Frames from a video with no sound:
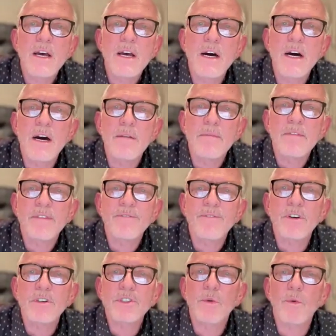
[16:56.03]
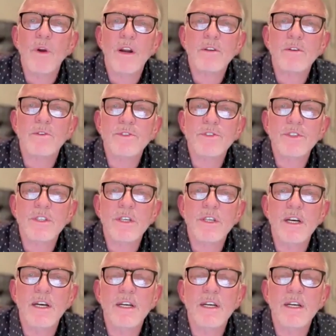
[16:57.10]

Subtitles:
In First Chronicles